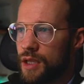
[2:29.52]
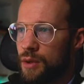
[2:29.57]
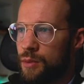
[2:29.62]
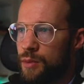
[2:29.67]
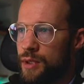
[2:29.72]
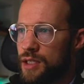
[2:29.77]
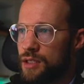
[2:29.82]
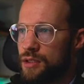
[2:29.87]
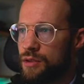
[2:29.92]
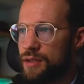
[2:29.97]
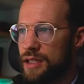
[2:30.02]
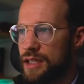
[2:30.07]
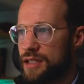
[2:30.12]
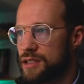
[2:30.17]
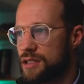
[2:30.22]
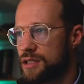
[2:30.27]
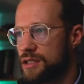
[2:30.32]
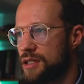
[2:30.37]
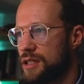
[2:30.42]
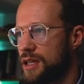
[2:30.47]
we could do
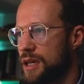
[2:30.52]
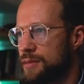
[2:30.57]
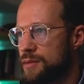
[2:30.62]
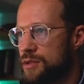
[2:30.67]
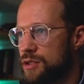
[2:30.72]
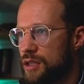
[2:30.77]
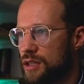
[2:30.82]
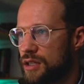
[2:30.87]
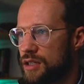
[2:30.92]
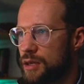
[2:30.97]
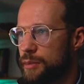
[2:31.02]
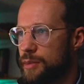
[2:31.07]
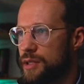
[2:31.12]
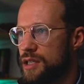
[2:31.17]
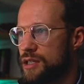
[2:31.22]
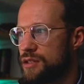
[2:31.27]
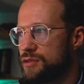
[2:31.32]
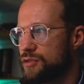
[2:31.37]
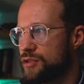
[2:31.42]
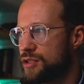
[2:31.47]
this. I'm just going to copy
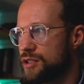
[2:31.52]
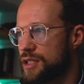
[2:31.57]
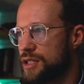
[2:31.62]
this for a